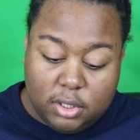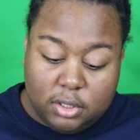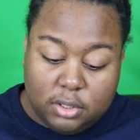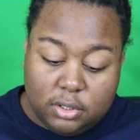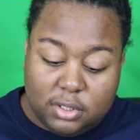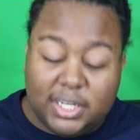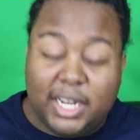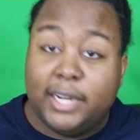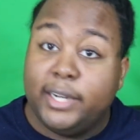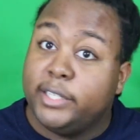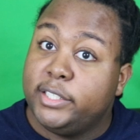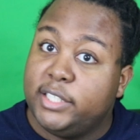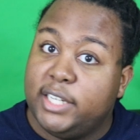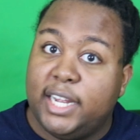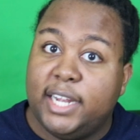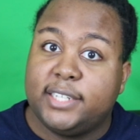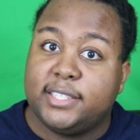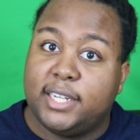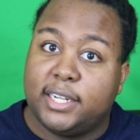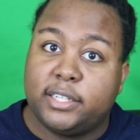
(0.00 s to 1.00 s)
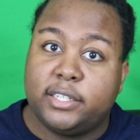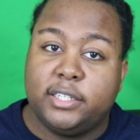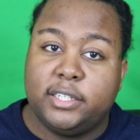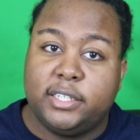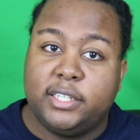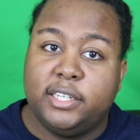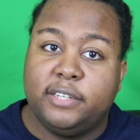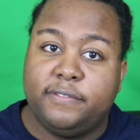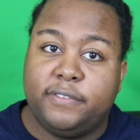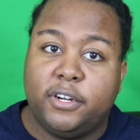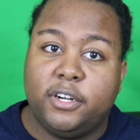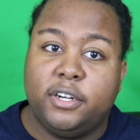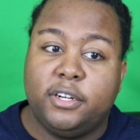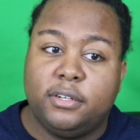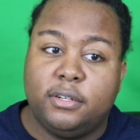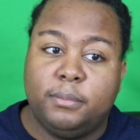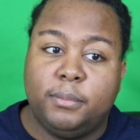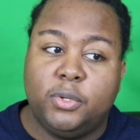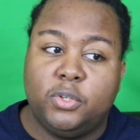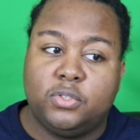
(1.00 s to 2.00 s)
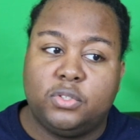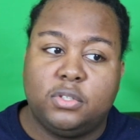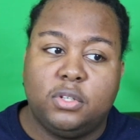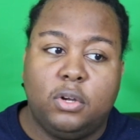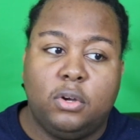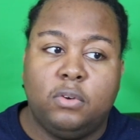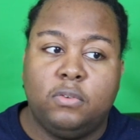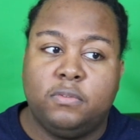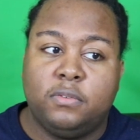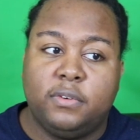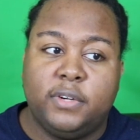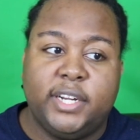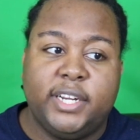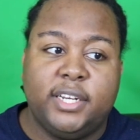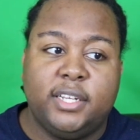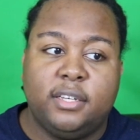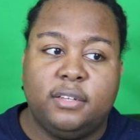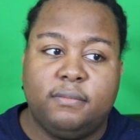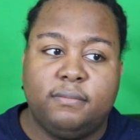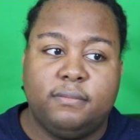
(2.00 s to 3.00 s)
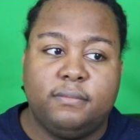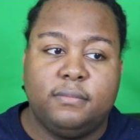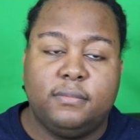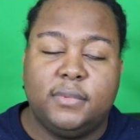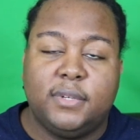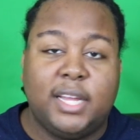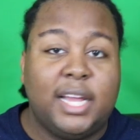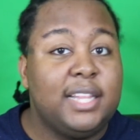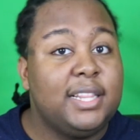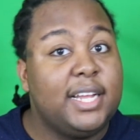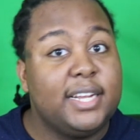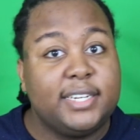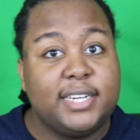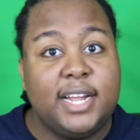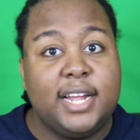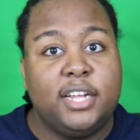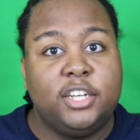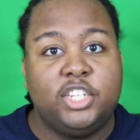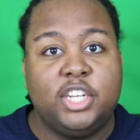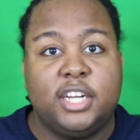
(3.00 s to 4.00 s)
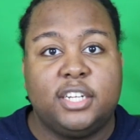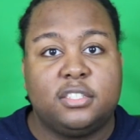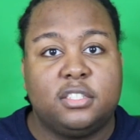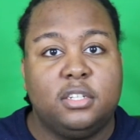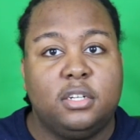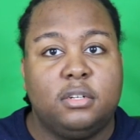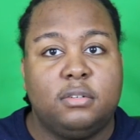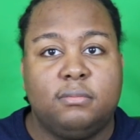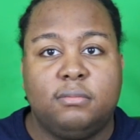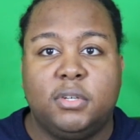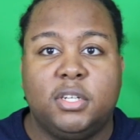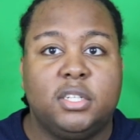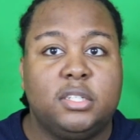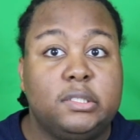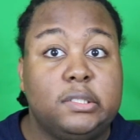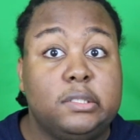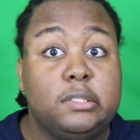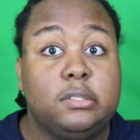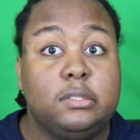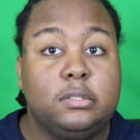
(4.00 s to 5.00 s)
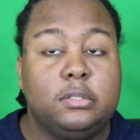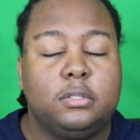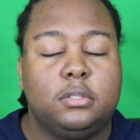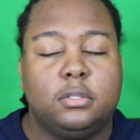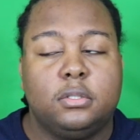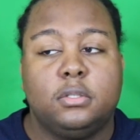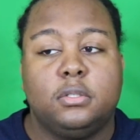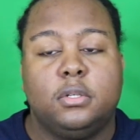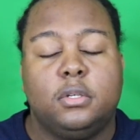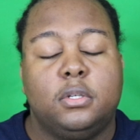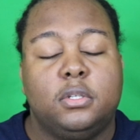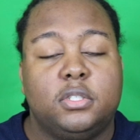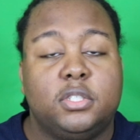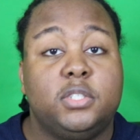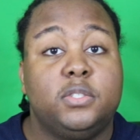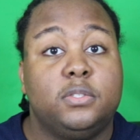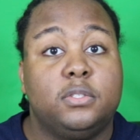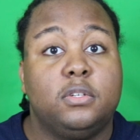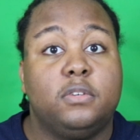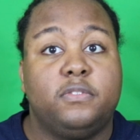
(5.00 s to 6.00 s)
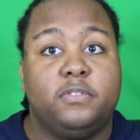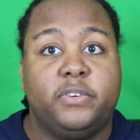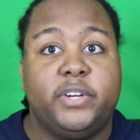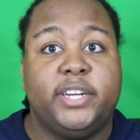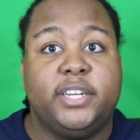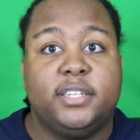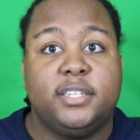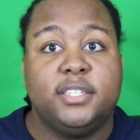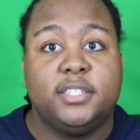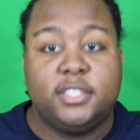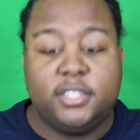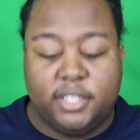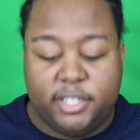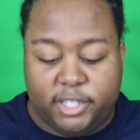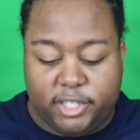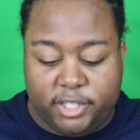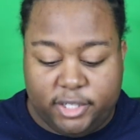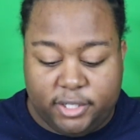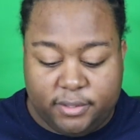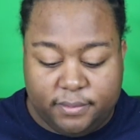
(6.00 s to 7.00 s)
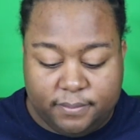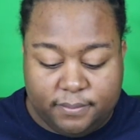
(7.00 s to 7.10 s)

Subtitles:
Nia Jax, I could give her the most overrated. I like Nia Jax, though, but she was overrated this year.